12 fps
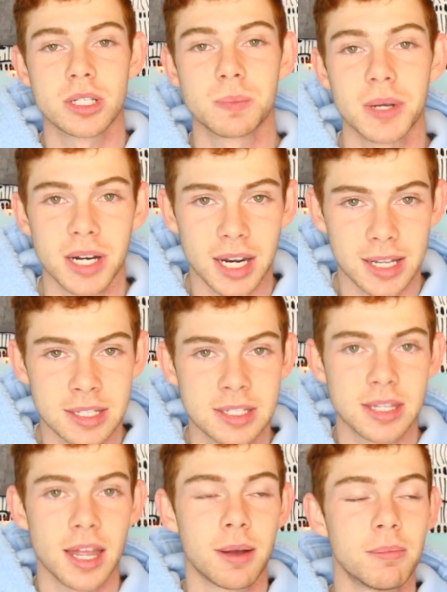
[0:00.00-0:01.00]

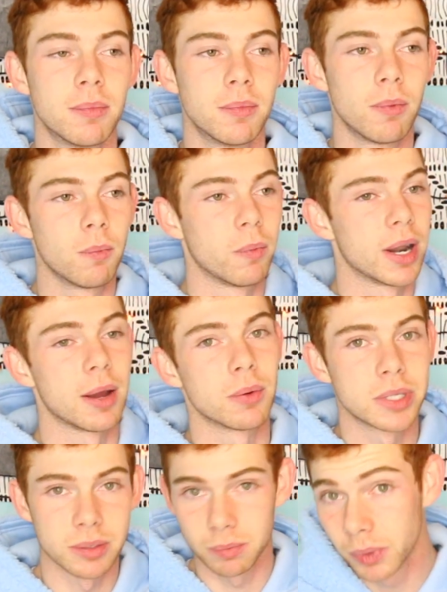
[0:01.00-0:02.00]
experienced them when I
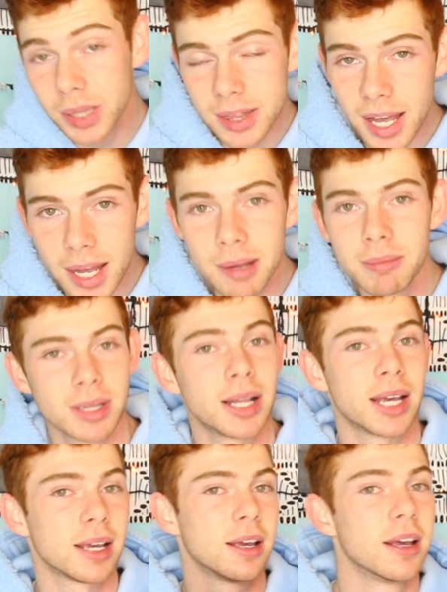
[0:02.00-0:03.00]
wasn't with them, and
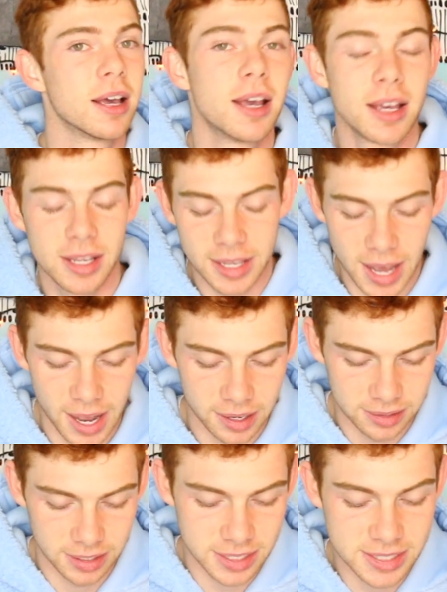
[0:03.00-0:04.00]
like, yeah,
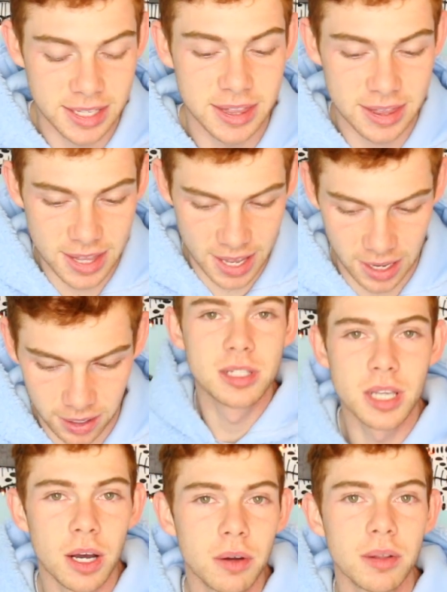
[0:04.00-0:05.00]
it's a thing.
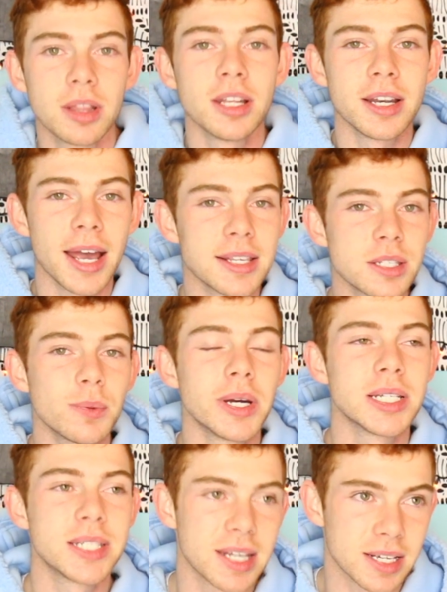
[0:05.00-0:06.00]
So the next
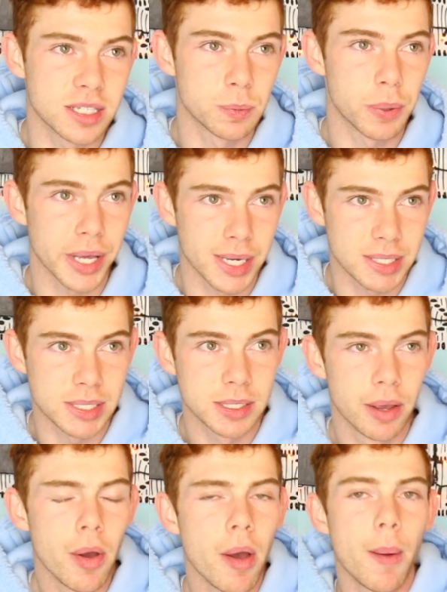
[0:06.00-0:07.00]
one takes place
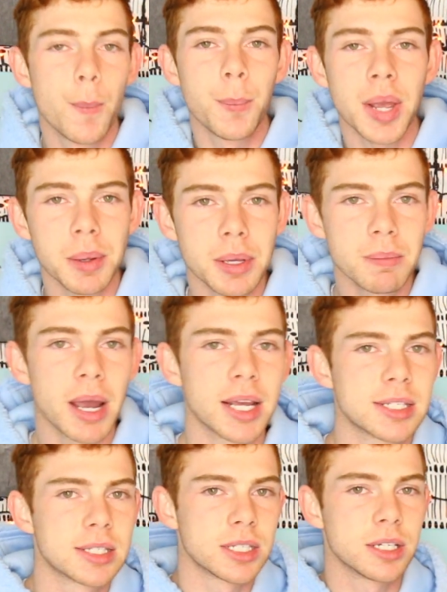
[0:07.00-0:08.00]
maybe my
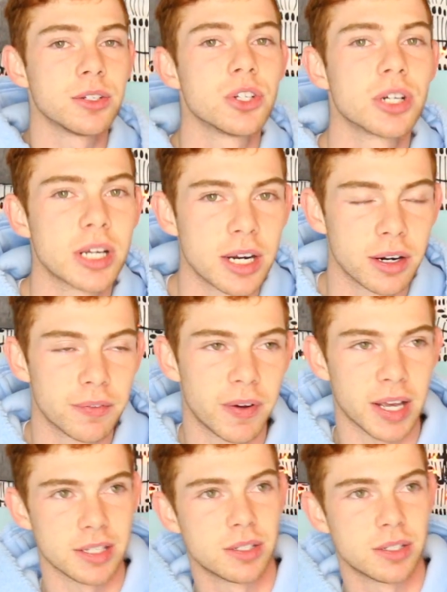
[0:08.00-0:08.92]
senior year of high